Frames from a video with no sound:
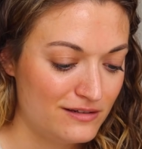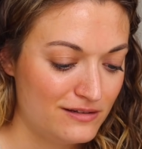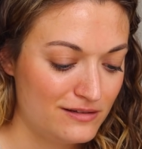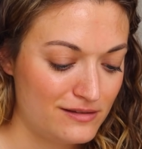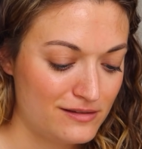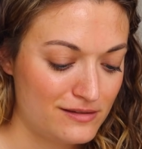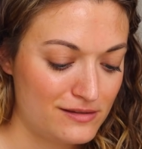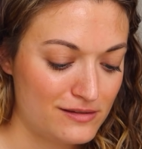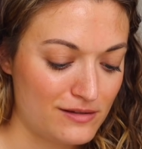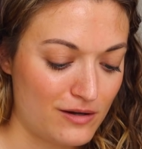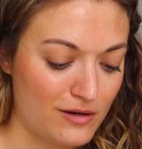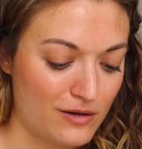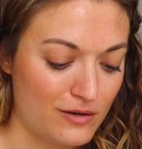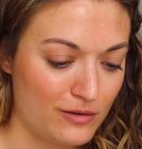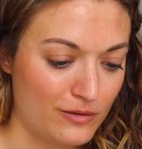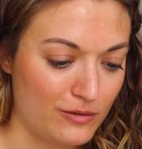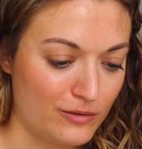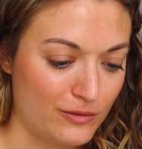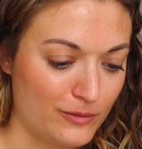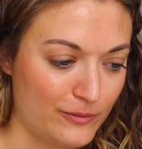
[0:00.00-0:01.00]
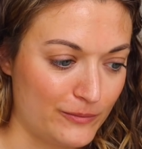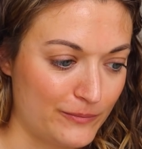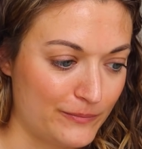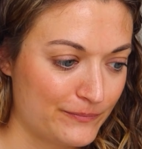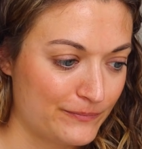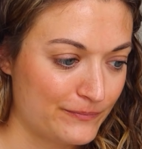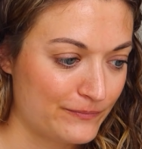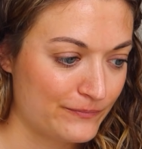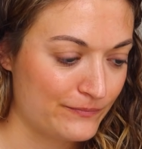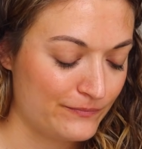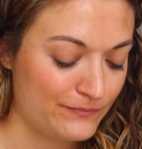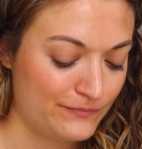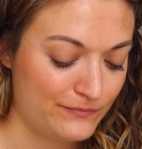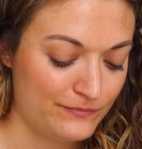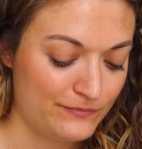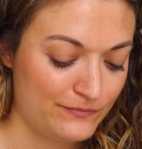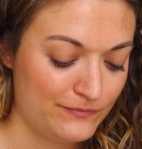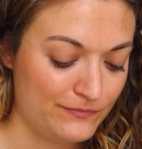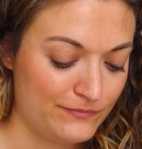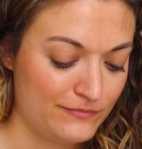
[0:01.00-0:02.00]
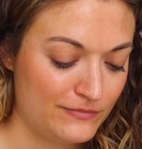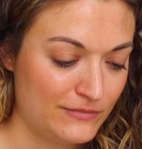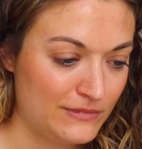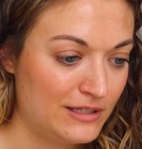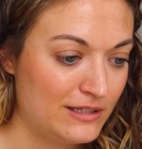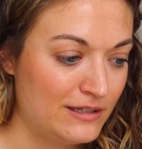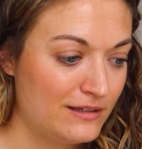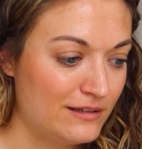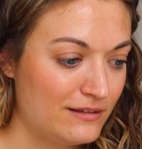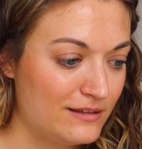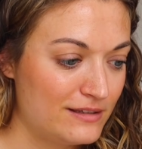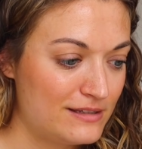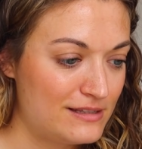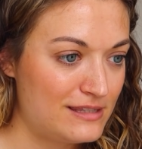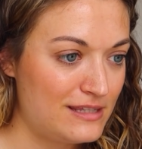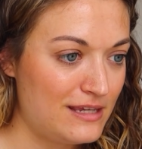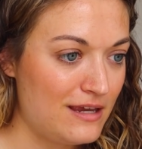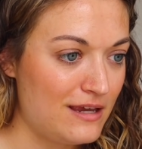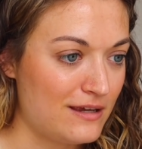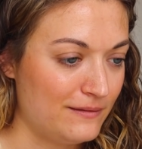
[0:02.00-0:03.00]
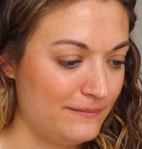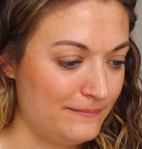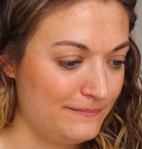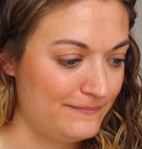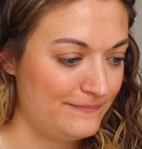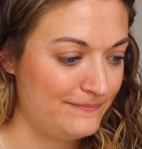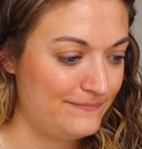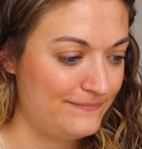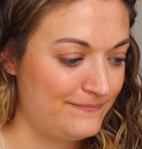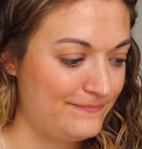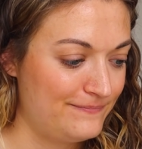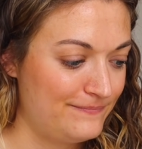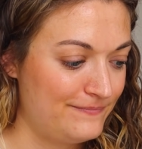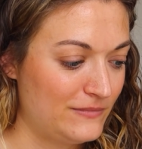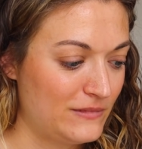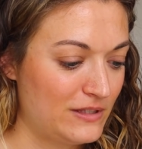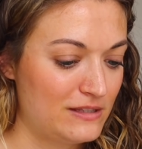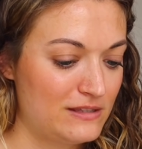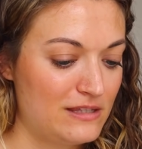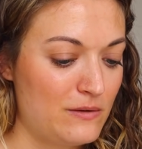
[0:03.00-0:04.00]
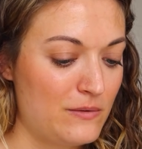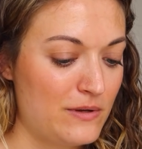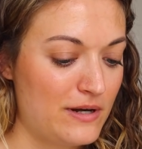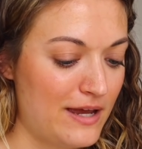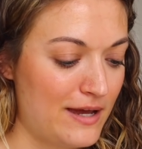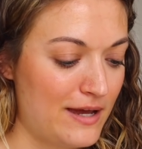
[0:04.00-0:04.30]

So let's see. Let's see what